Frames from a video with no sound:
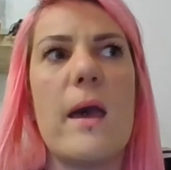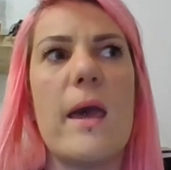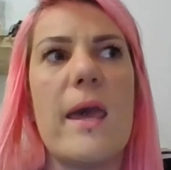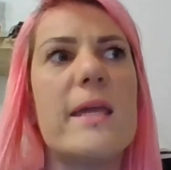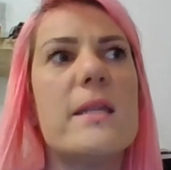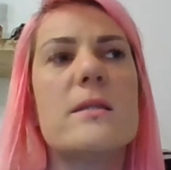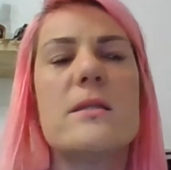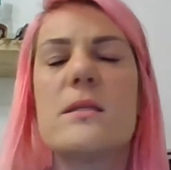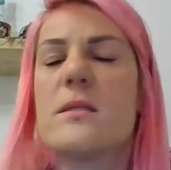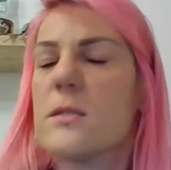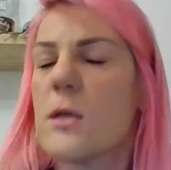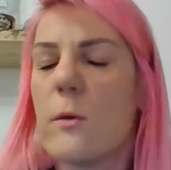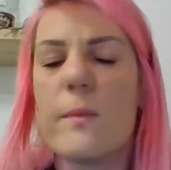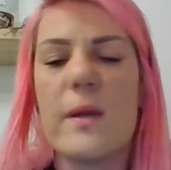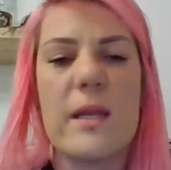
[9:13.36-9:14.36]
hinders
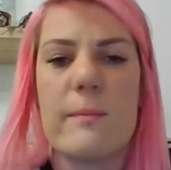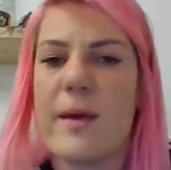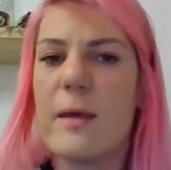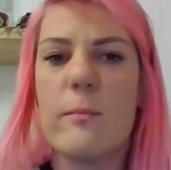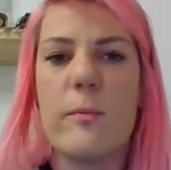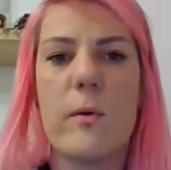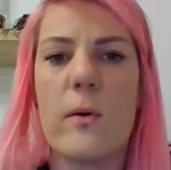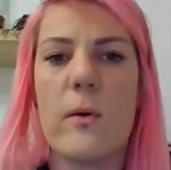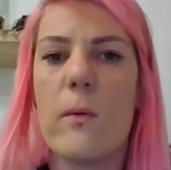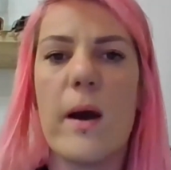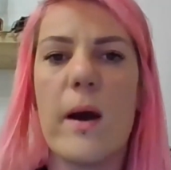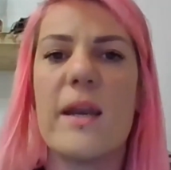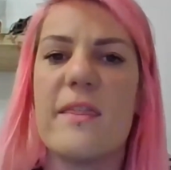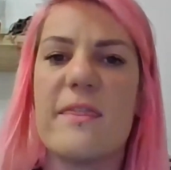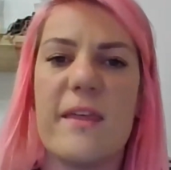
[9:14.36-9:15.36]
so many people.
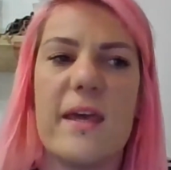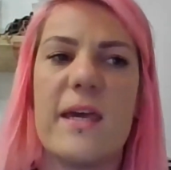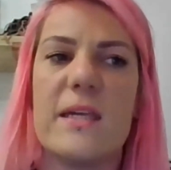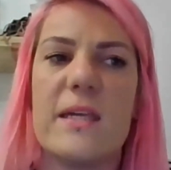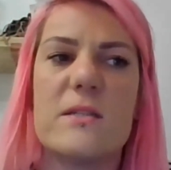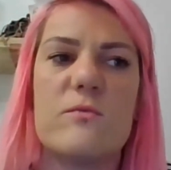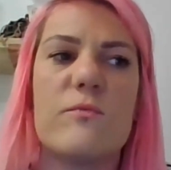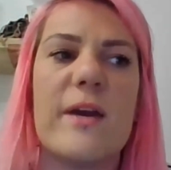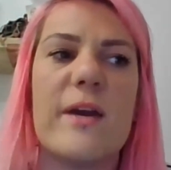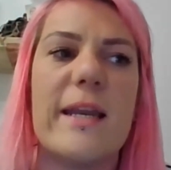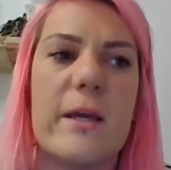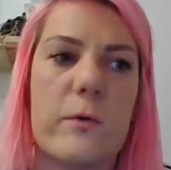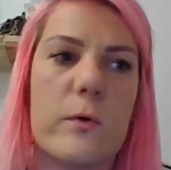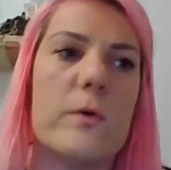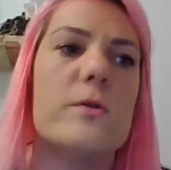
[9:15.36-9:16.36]
And I think it's
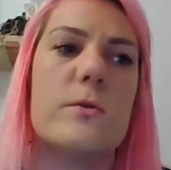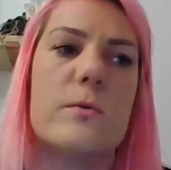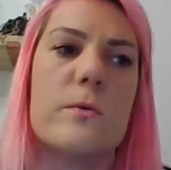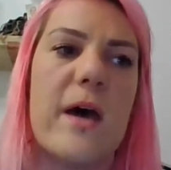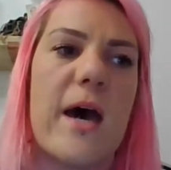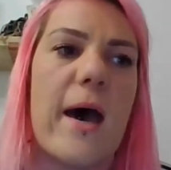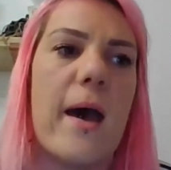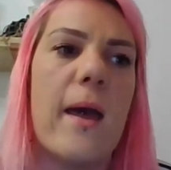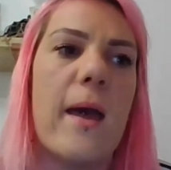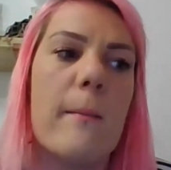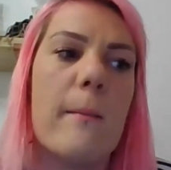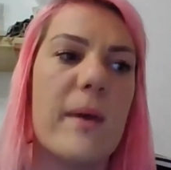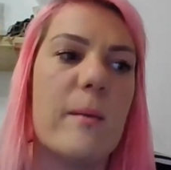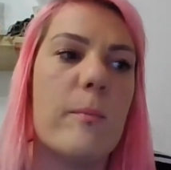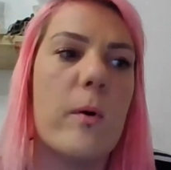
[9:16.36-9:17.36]
really crucial that
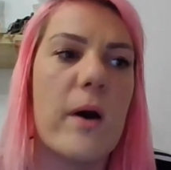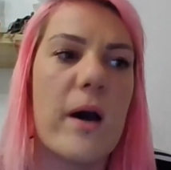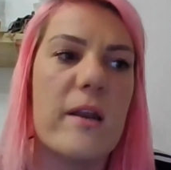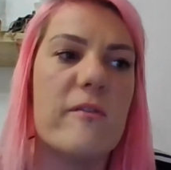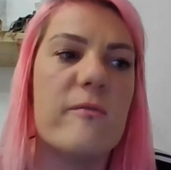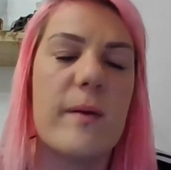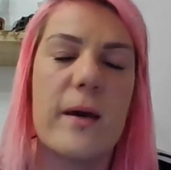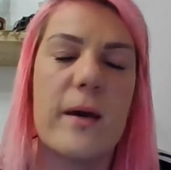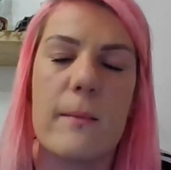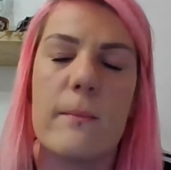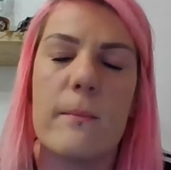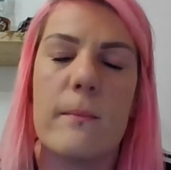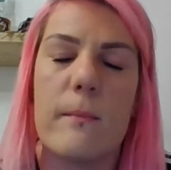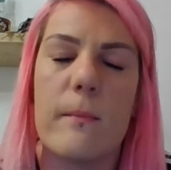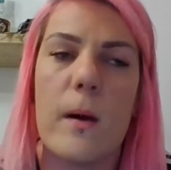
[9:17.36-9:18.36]
people kind of
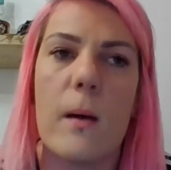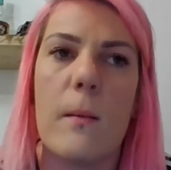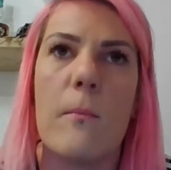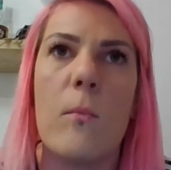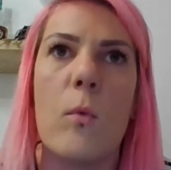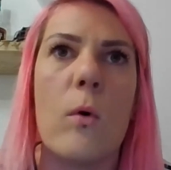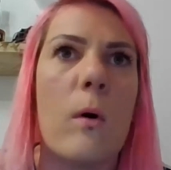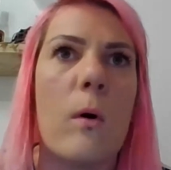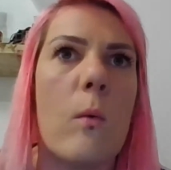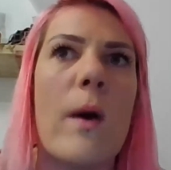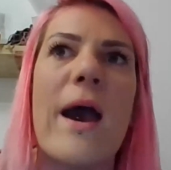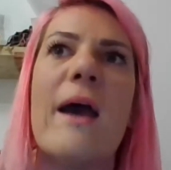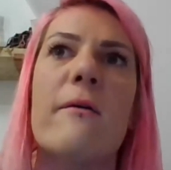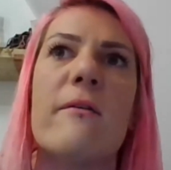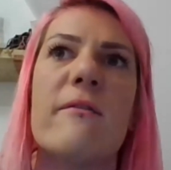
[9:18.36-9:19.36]
become more
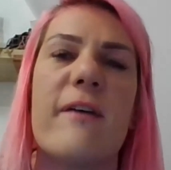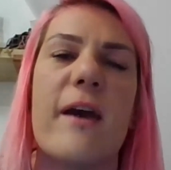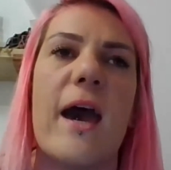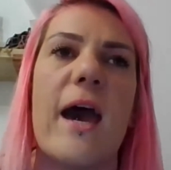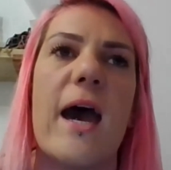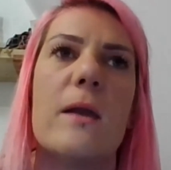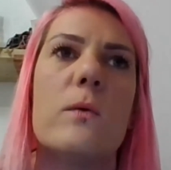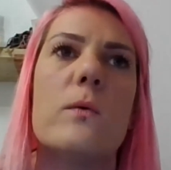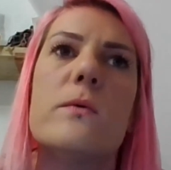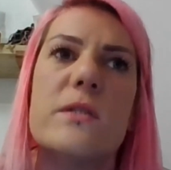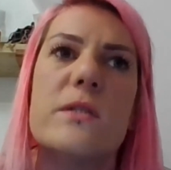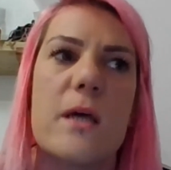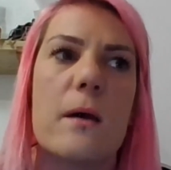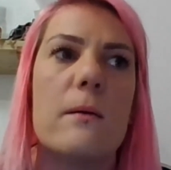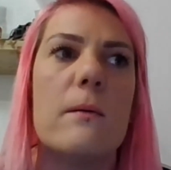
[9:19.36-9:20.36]
aware of it and
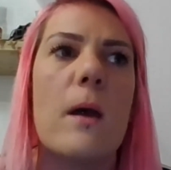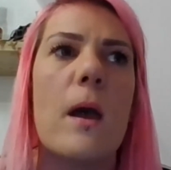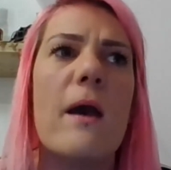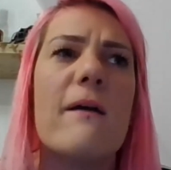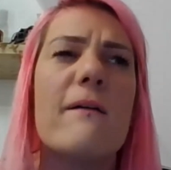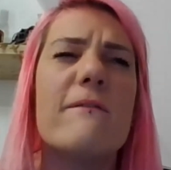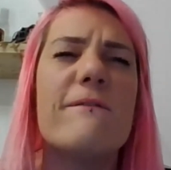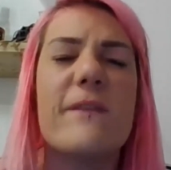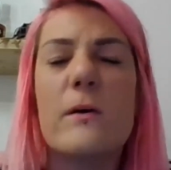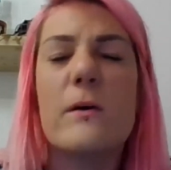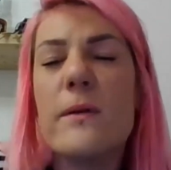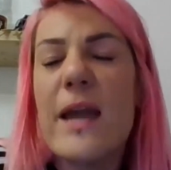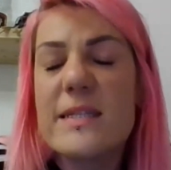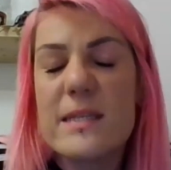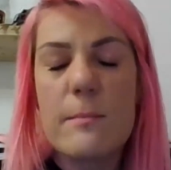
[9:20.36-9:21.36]
also feel
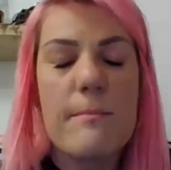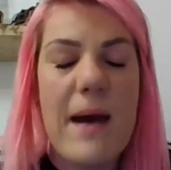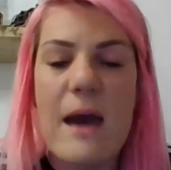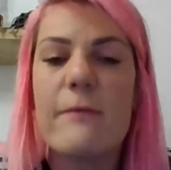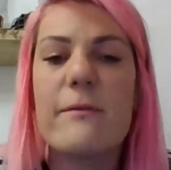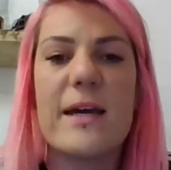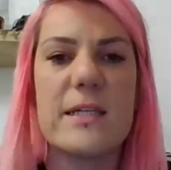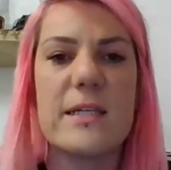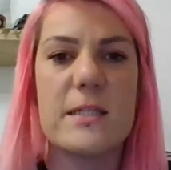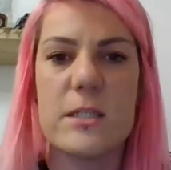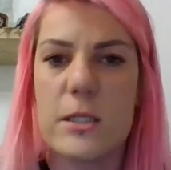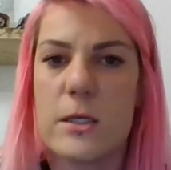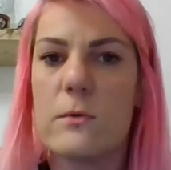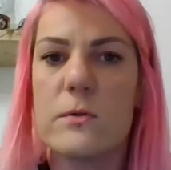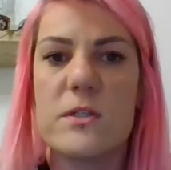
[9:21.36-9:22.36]
less embarrassed.
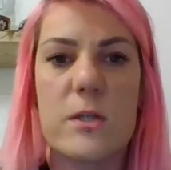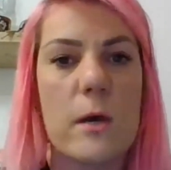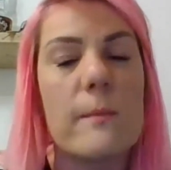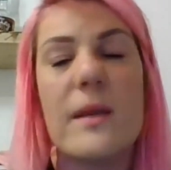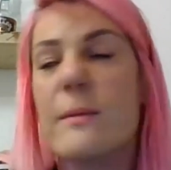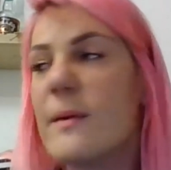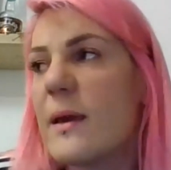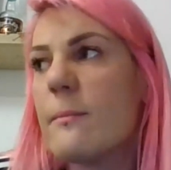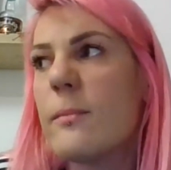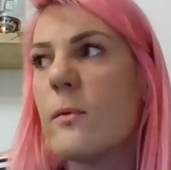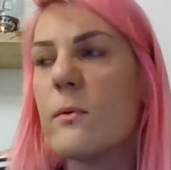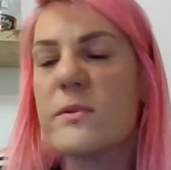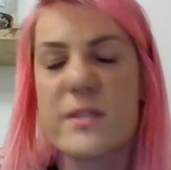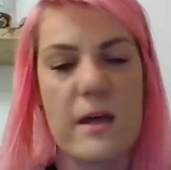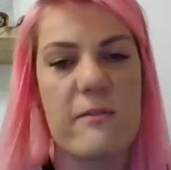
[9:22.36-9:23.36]
You know, so many
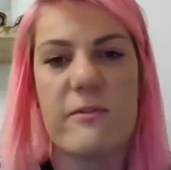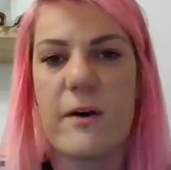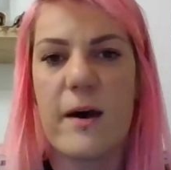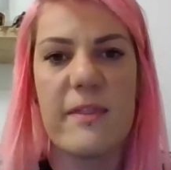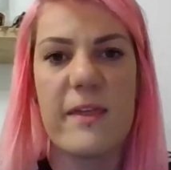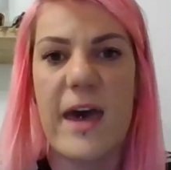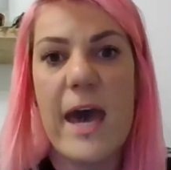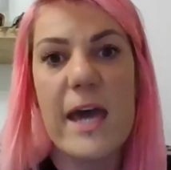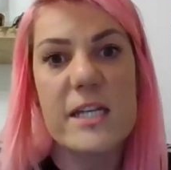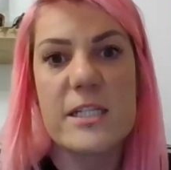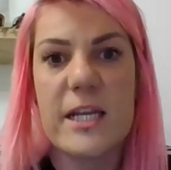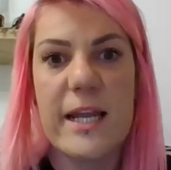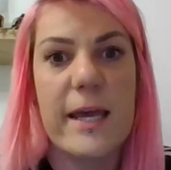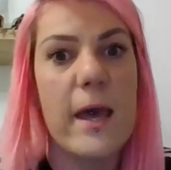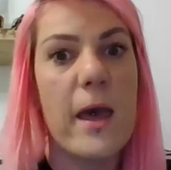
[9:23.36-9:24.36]
people suffer that
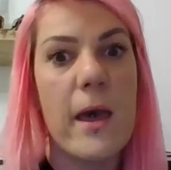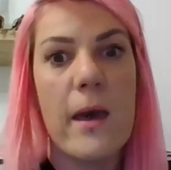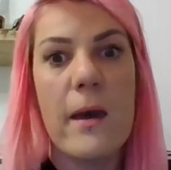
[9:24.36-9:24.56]
actually,